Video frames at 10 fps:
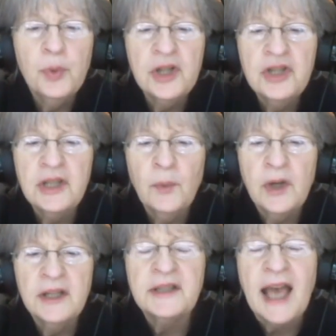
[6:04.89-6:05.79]
which
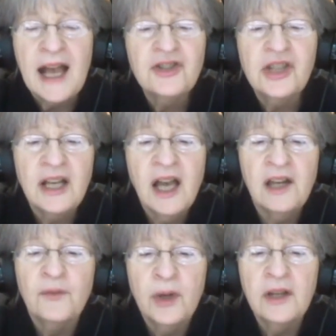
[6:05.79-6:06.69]
was actually
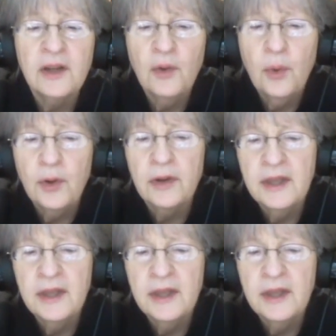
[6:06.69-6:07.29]
kind of one of the core